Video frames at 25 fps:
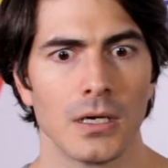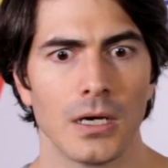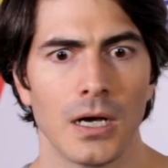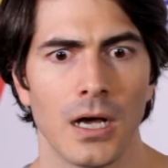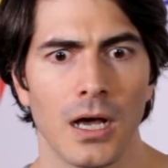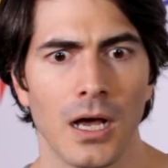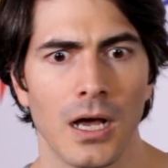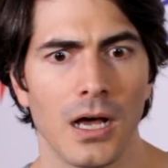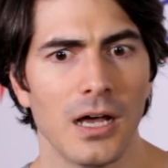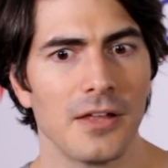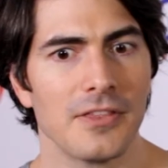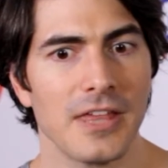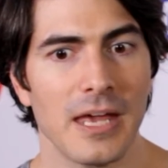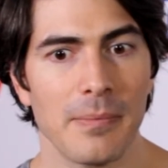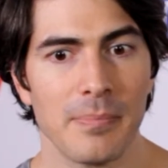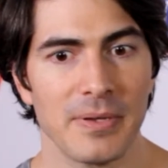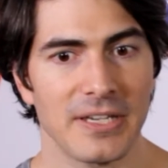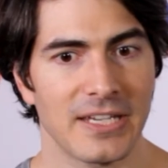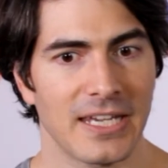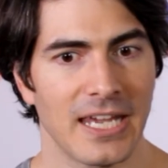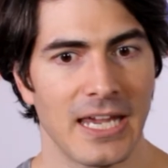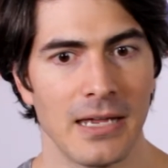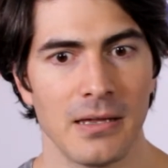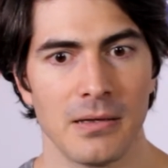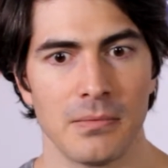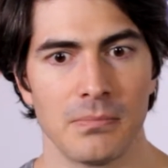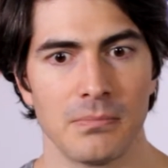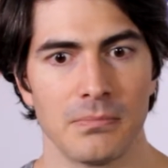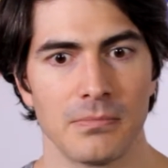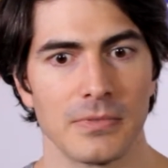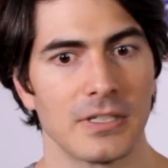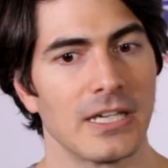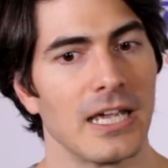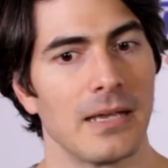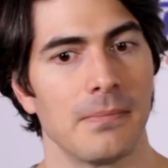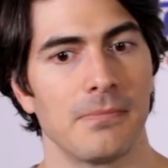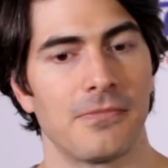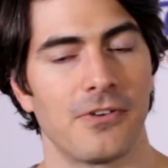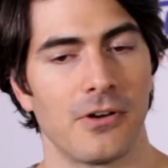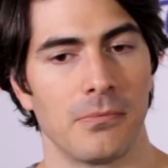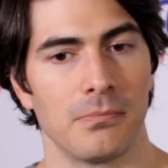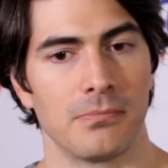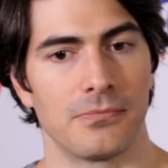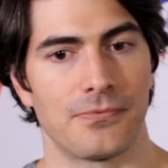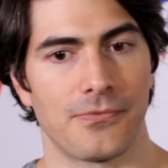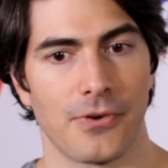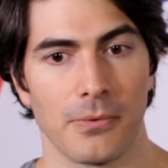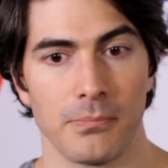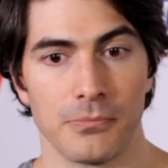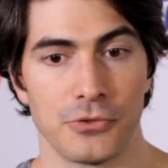That came
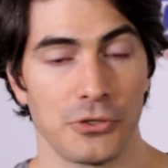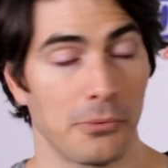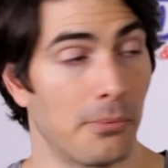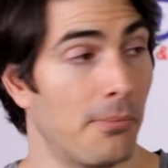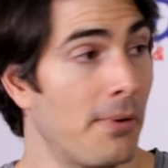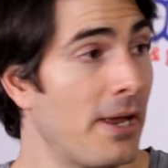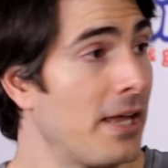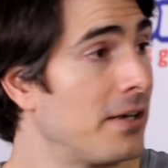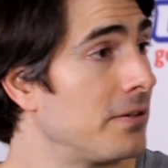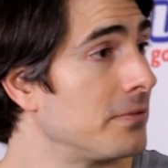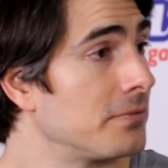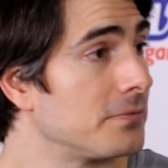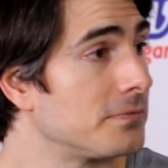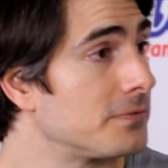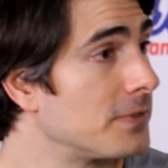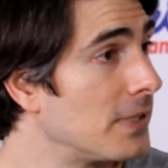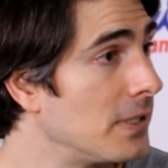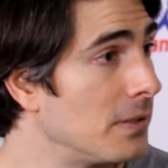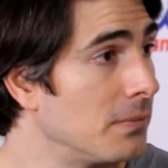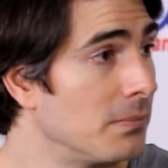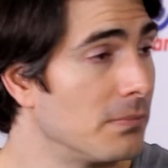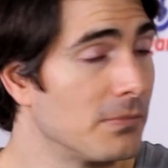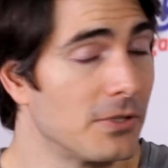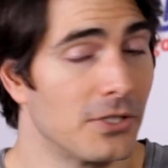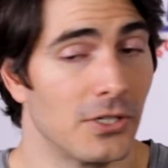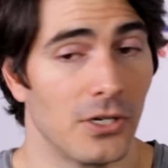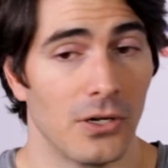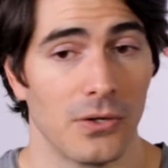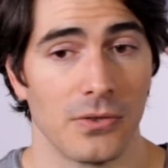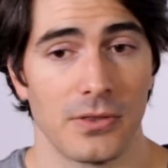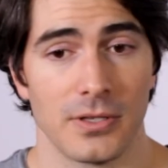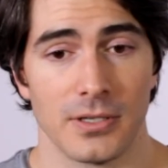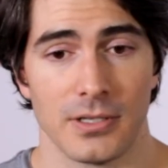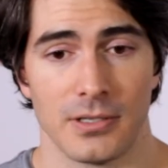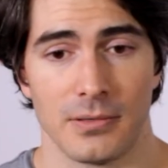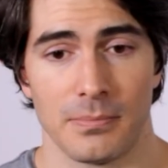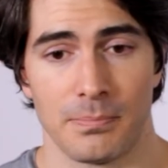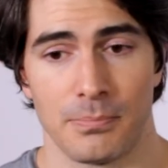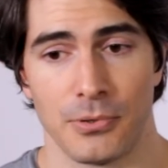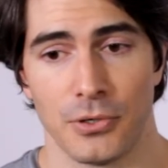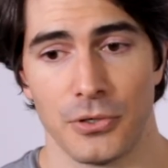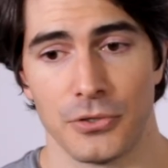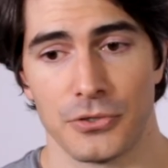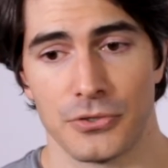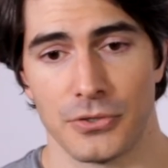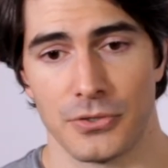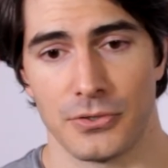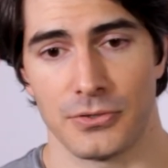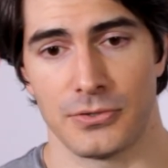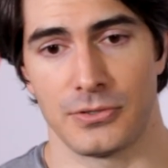from Superman, from the
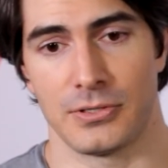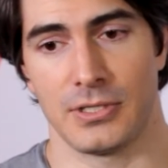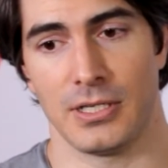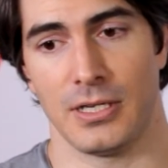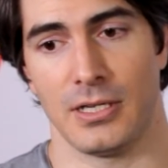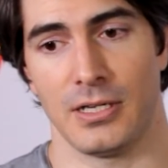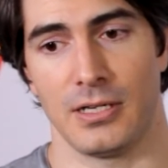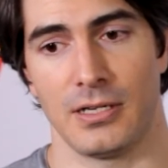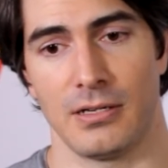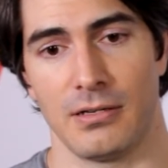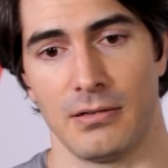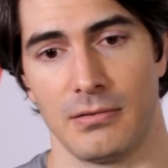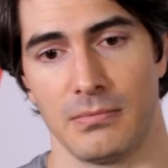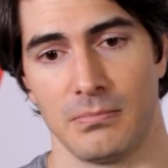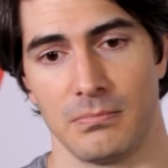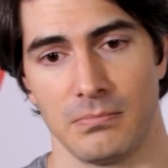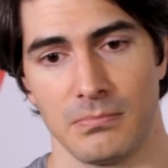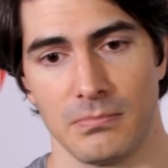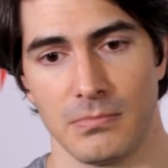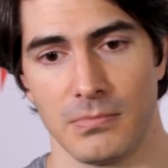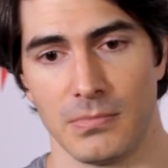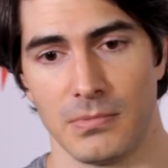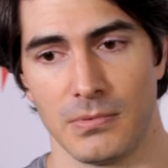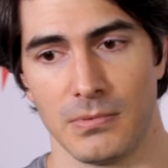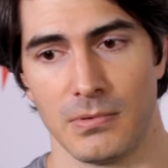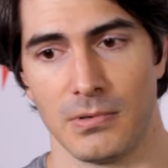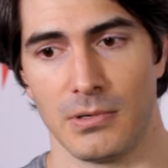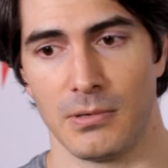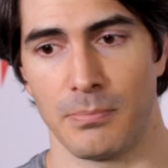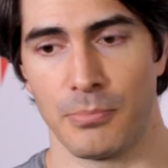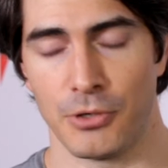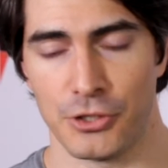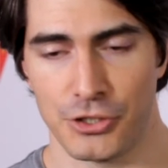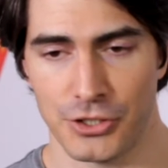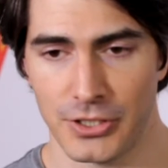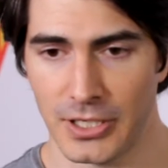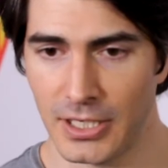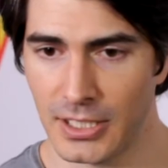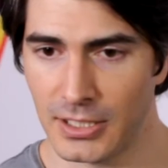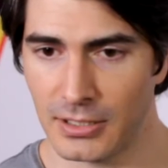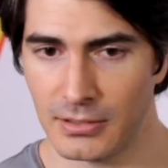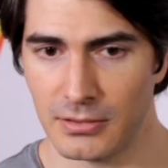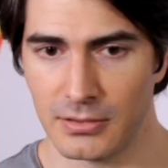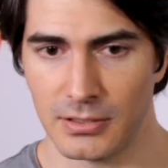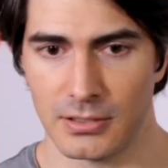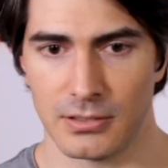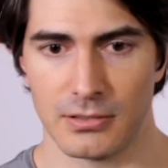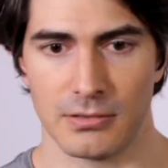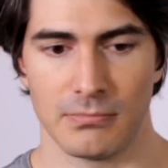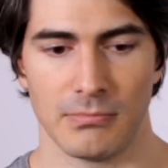producers appreciating
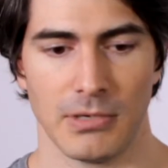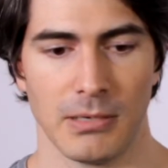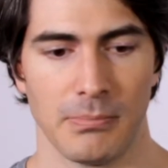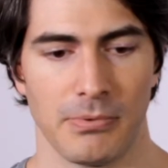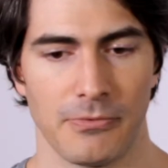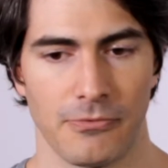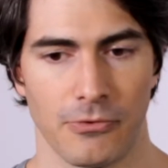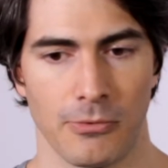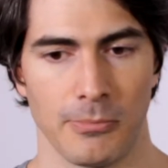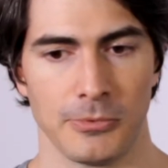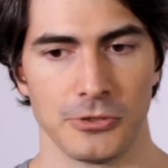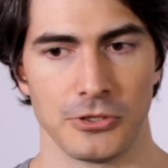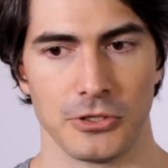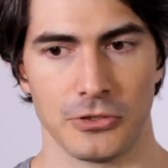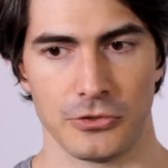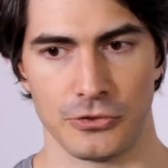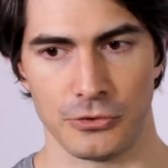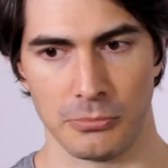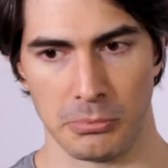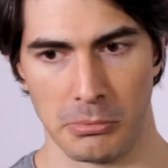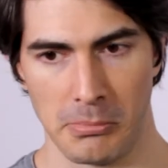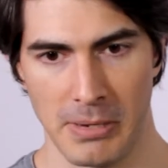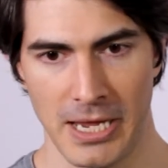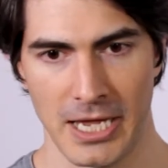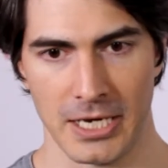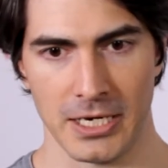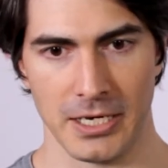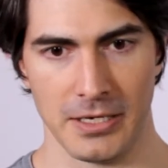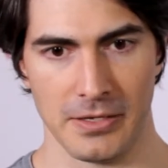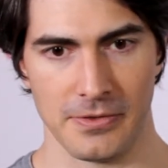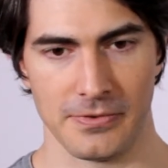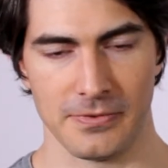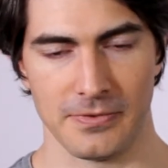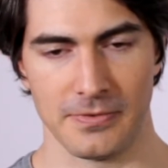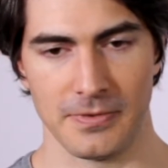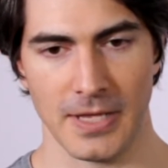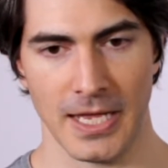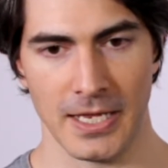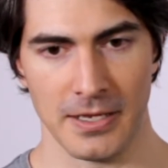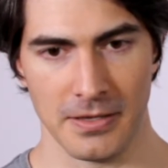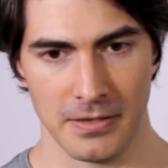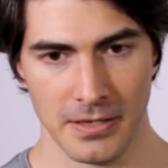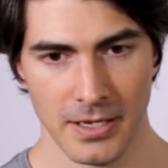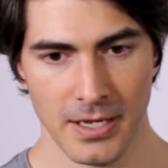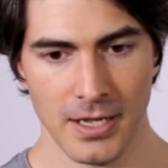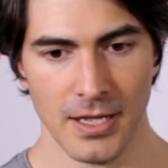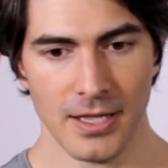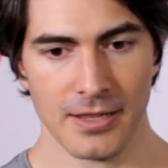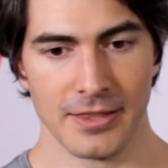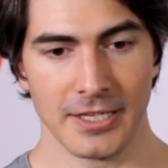my performance in Superman and
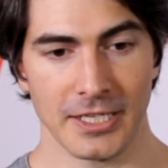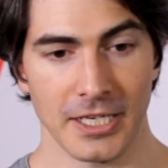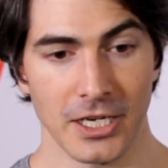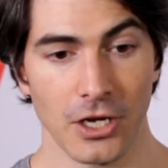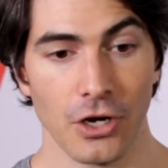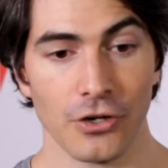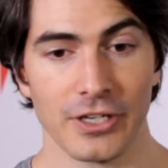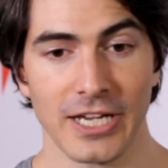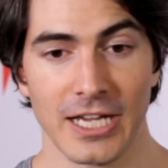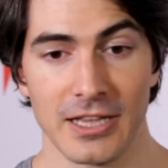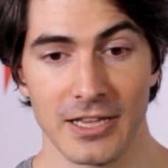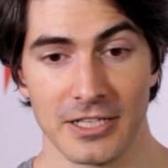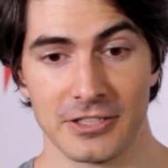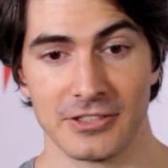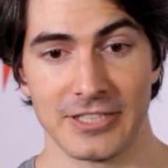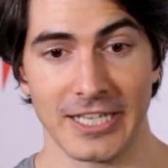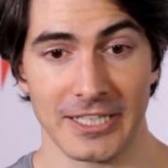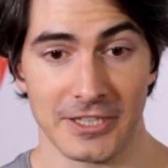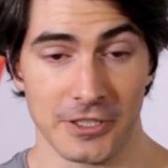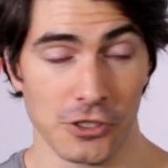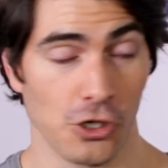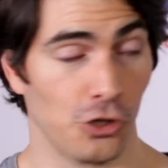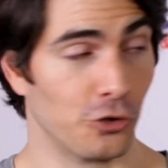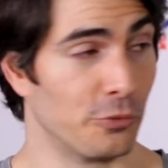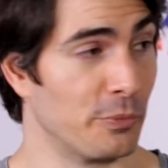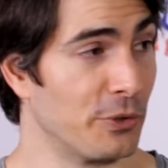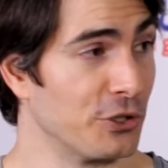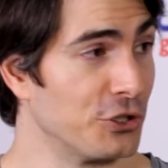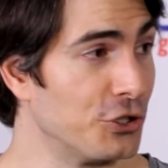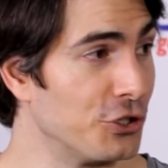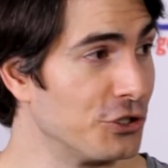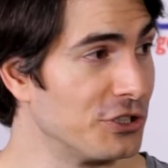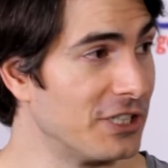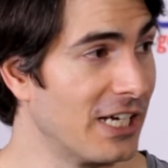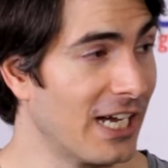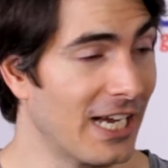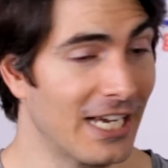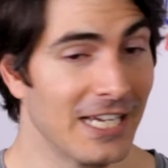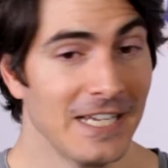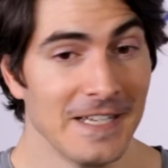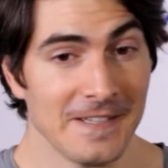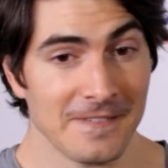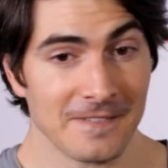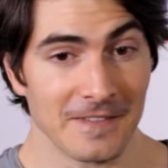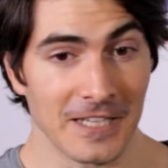thinking, okay, let's take the ultimate good guy,